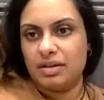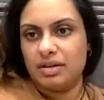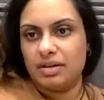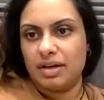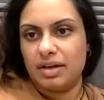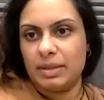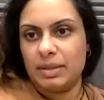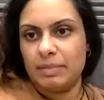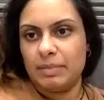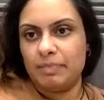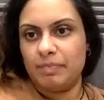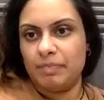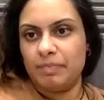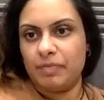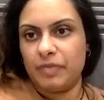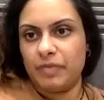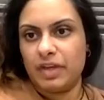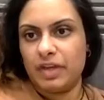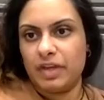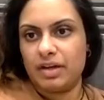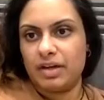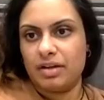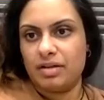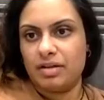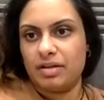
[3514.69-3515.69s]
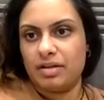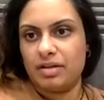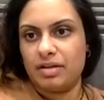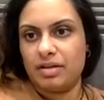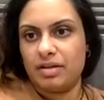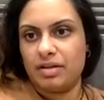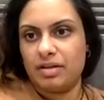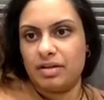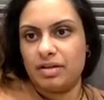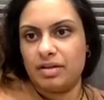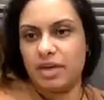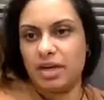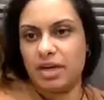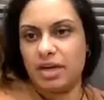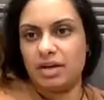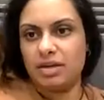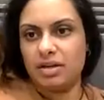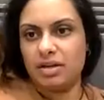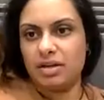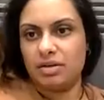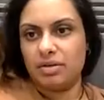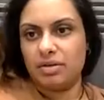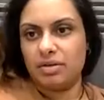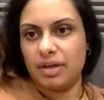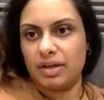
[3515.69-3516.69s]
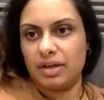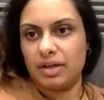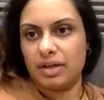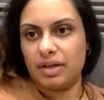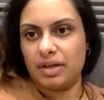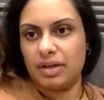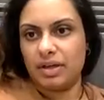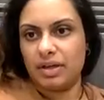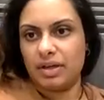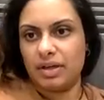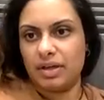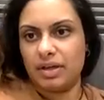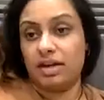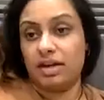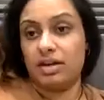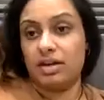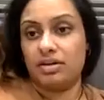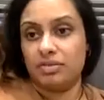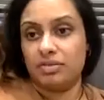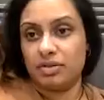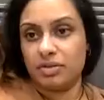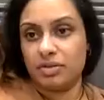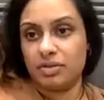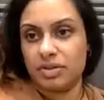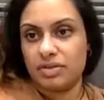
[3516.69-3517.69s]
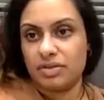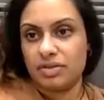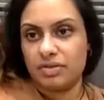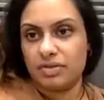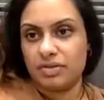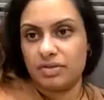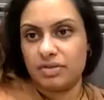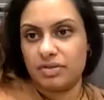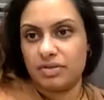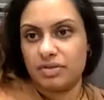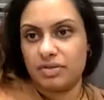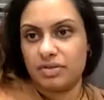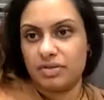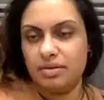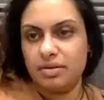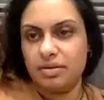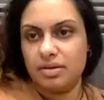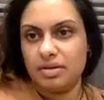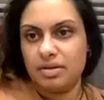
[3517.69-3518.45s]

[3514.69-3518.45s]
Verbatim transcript: um, there that will be ongoing, like an area of focus for you?